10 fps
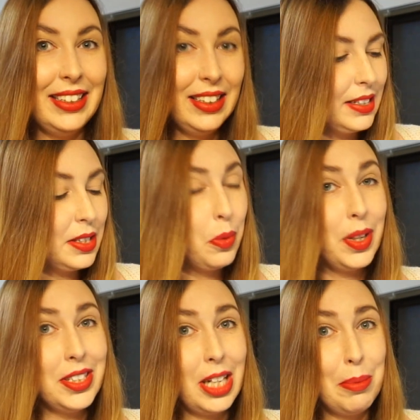So
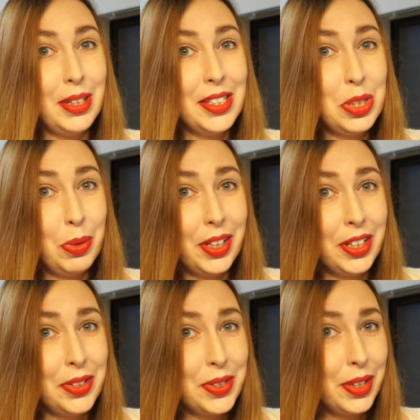one Japanese Twitter
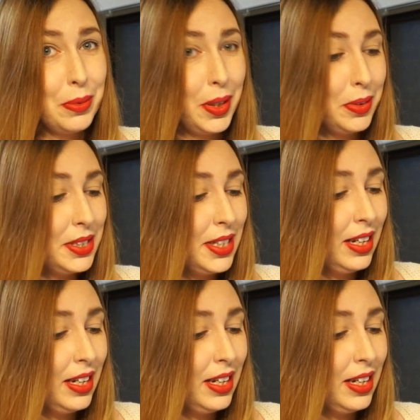user wrote